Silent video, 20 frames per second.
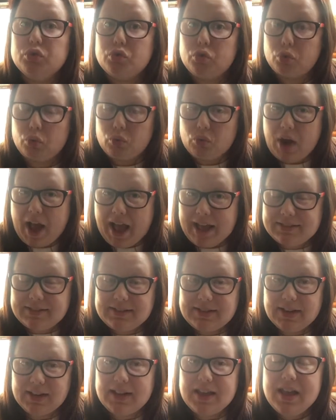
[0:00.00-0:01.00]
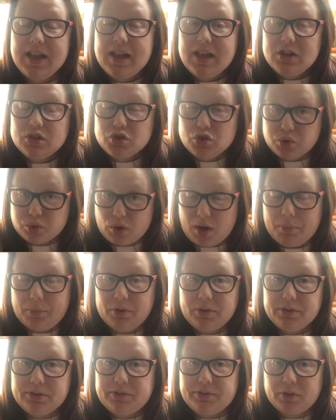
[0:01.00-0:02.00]
drastic
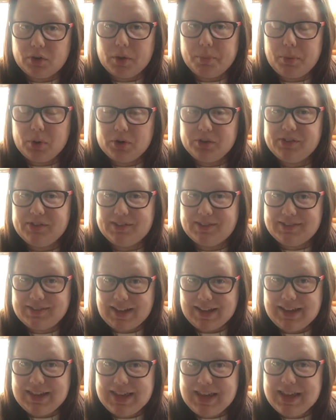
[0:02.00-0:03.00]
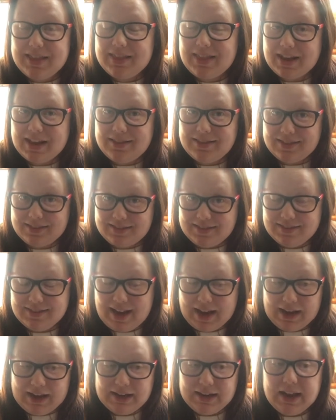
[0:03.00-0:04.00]
troubles for a person's psyche that it's
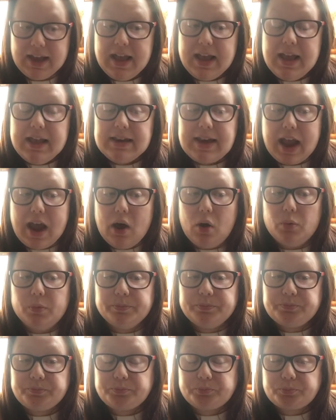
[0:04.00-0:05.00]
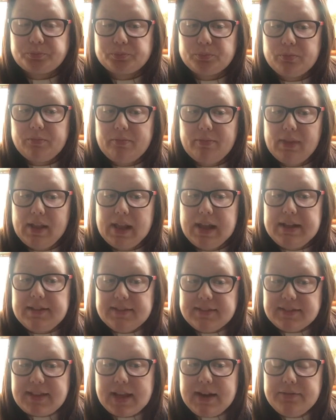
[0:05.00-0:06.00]
insane. Now,
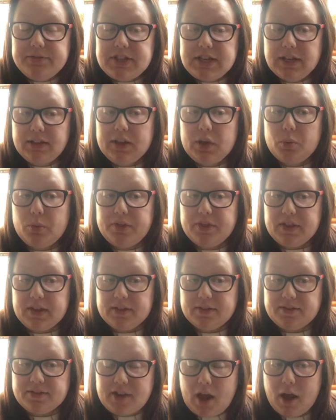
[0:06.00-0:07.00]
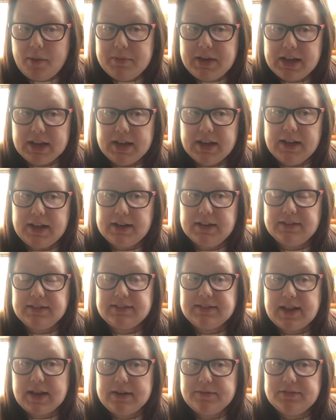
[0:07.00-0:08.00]
instead of dealing with the insomnia and
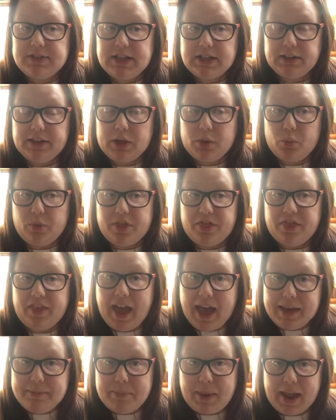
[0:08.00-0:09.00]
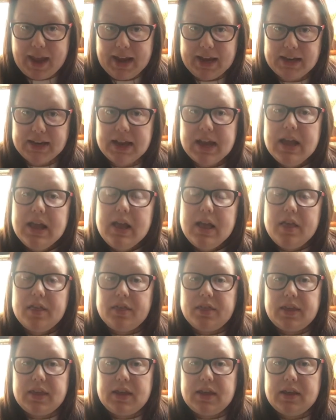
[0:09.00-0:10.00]
instead of dealing with that pain,
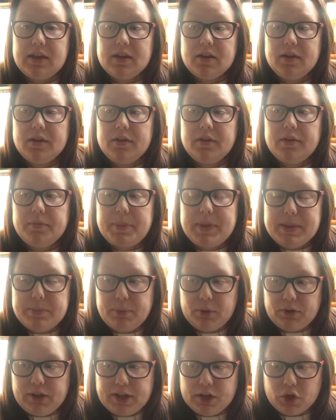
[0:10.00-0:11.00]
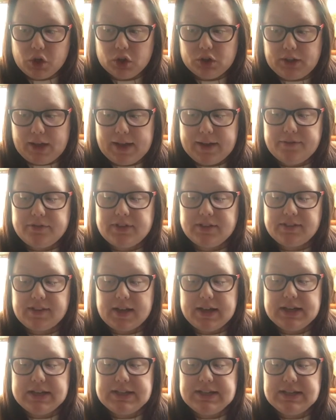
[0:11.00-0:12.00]
the people in her life
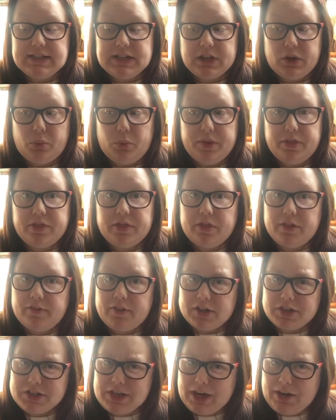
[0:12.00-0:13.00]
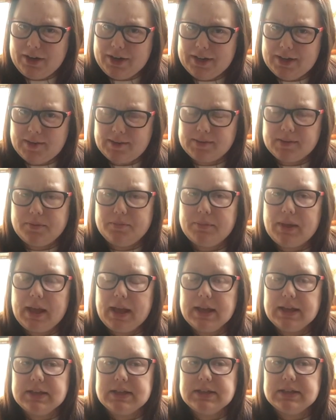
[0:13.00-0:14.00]
decided to deal with the vegetarianism
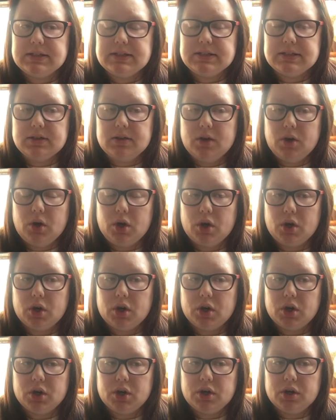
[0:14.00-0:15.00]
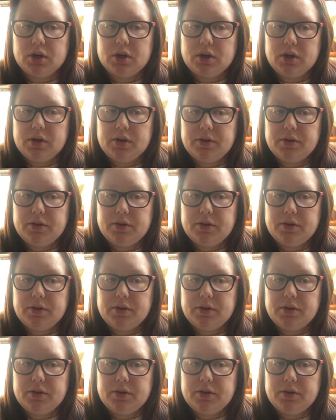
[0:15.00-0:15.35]
and her